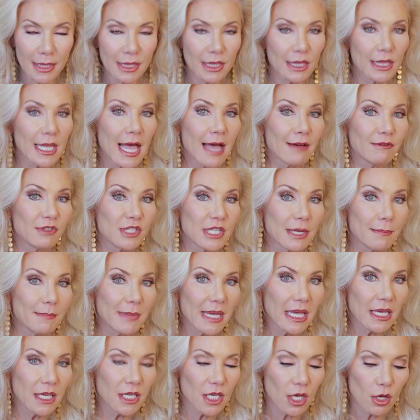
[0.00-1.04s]
love to
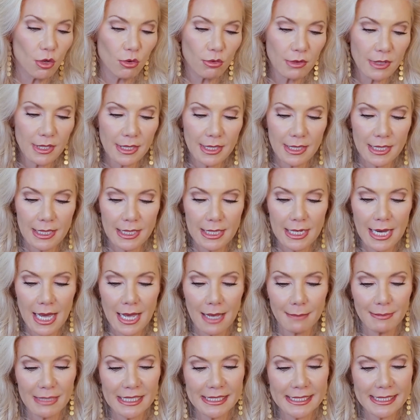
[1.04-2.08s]
meet you.
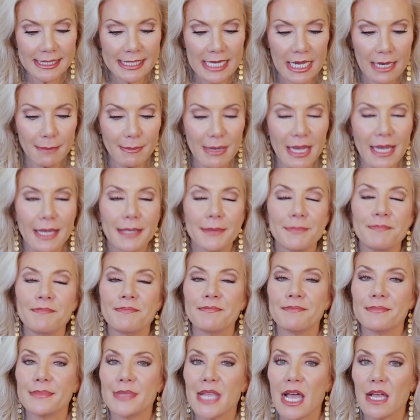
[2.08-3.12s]
Come and see me.
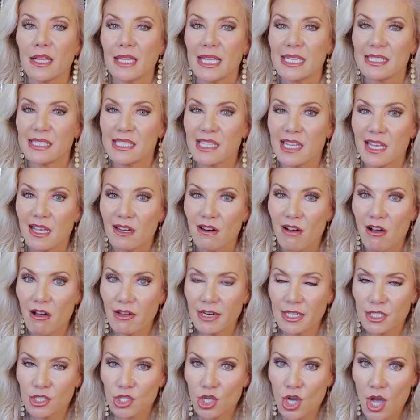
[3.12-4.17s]
Now let's get
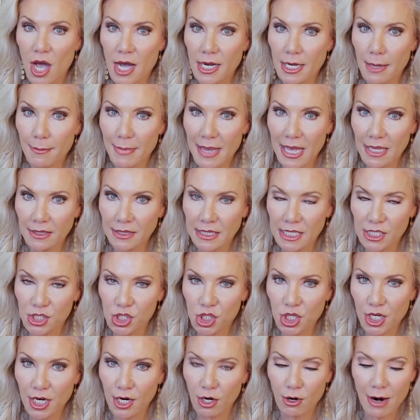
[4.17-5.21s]
on and talk about
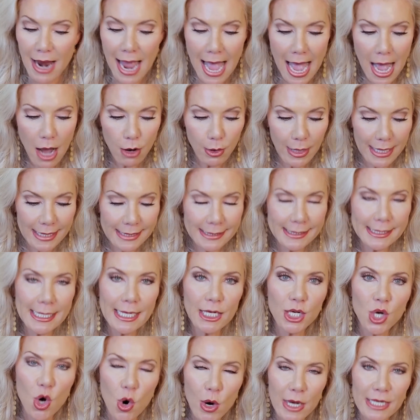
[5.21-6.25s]
this year. How is
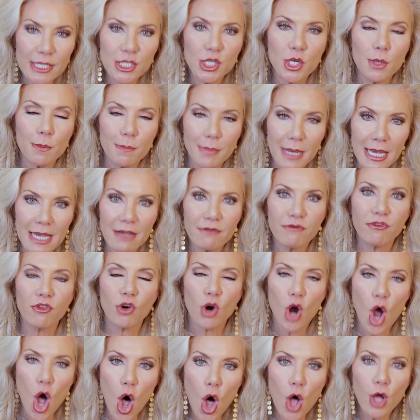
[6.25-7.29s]
it going to be
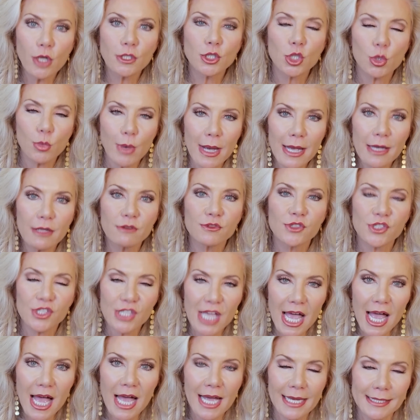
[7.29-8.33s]
for all 12
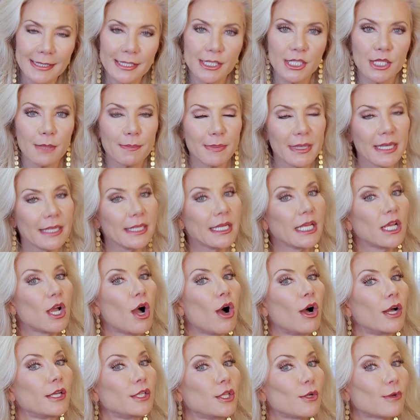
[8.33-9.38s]
signs, depending
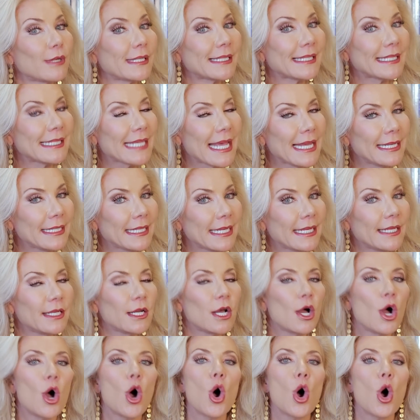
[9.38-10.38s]
on your ascendant